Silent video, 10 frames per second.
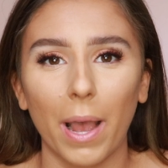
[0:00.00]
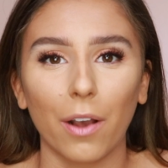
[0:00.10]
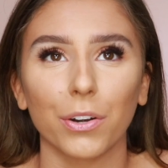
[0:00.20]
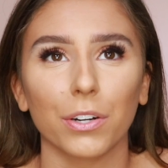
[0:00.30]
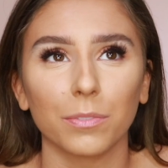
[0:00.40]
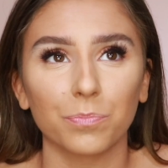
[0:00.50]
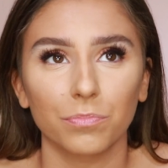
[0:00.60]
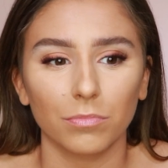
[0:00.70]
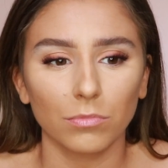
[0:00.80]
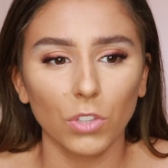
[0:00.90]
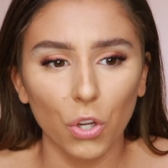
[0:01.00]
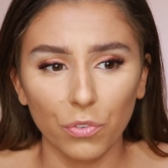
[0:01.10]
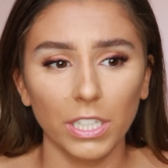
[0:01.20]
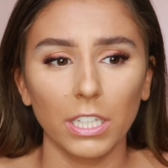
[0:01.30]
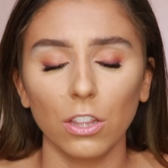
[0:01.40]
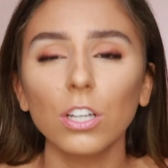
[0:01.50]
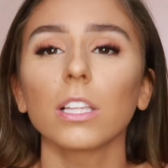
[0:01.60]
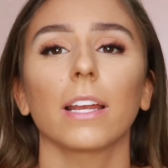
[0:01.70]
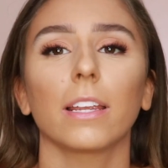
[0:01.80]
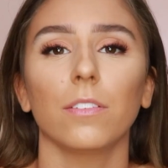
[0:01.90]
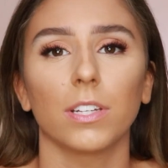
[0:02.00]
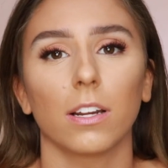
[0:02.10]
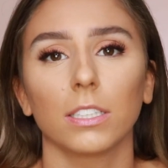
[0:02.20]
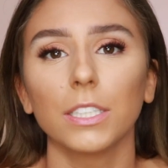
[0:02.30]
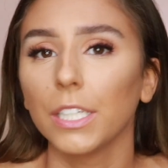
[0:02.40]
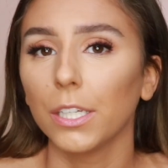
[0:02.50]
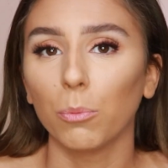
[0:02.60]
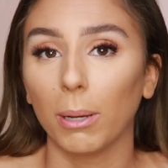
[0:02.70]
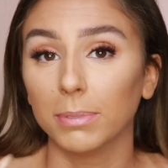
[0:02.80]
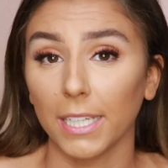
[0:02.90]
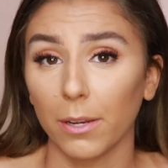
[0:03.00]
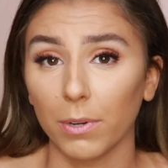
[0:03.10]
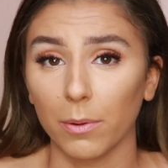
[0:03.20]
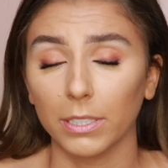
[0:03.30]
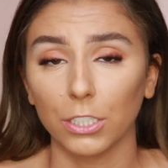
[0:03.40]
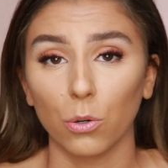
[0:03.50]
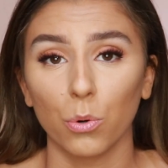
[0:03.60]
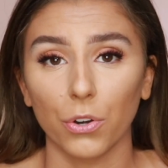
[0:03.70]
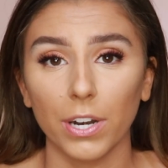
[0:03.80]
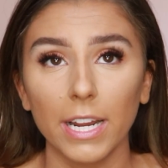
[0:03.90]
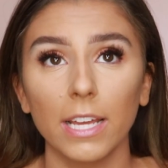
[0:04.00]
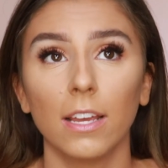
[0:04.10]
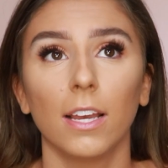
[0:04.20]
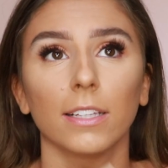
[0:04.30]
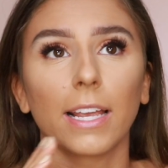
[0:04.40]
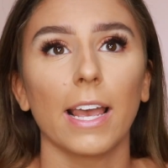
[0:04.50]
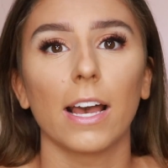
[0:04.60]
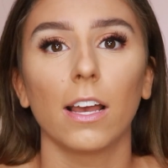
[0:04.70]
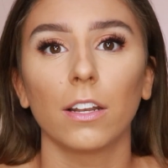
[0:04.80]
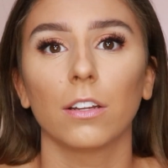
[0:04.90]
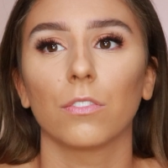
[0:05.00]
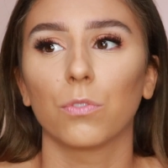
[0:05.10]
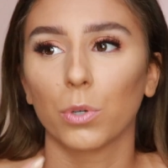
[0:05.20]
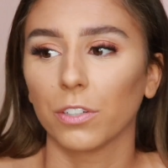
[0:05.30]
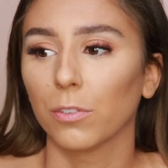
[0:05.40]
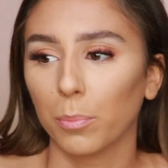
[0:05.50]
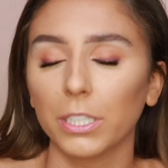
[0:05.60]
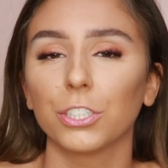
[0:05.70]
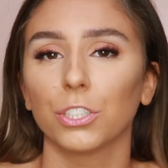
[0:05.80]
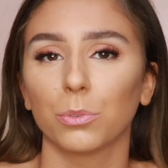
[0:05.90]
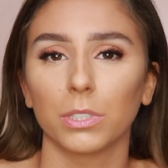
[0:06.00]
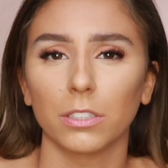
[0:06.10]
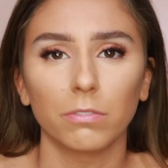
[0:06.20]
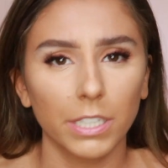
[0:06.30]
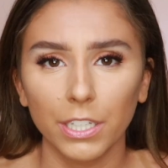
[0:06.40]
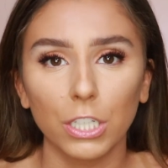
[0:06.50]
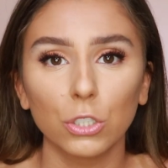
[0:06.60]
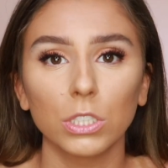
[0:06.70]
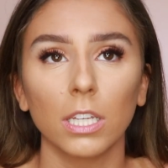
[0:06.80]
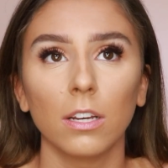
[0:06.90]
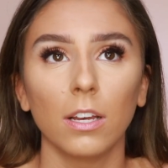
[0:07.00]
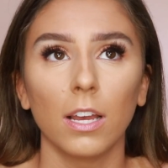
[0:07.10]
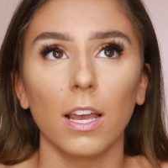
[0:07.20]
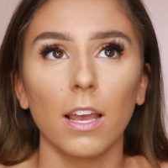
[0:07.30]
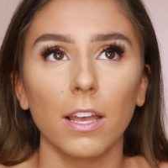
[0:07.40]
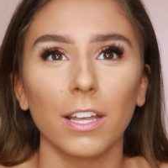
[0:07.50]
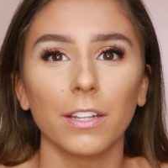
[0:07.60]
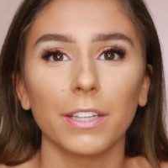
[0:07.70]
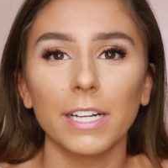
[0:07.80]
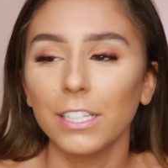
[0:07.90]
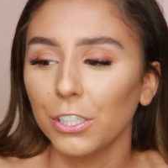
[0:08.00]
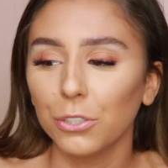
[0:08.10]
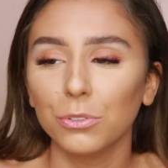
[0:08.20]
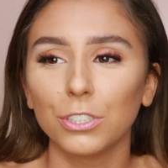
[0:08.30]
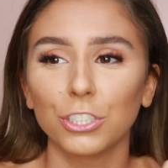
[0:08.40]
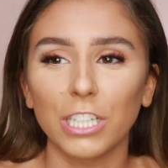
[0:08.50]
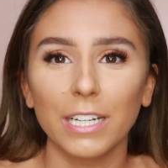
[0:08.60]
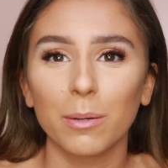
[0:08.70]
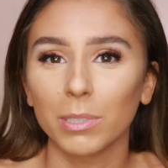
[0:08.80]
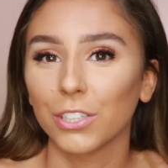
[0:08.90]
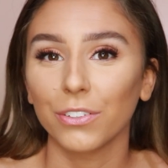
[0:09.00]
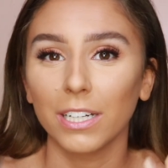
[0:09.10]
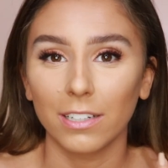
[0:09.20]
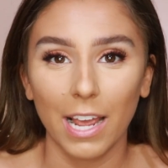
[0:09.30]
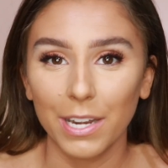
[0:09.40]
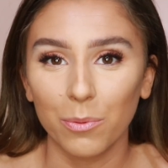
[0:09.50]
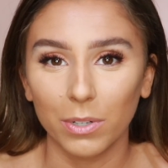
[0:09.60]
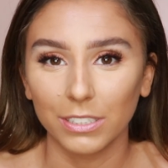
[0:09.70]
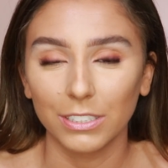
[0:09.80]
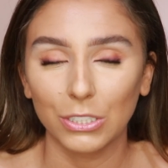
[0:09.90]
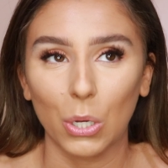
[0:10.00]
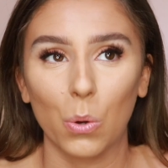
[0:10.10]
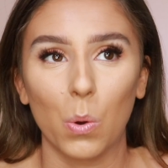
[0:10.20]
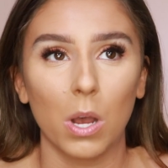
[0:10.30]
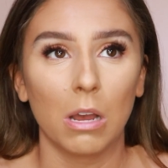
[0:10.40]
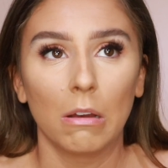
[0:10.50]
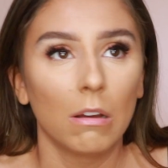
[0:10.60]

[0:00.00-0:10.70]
powder really looked like. Even on the website when I went to order it, they had 4 different pictures with the videos, and they didn't use shade number 3 on anyone. So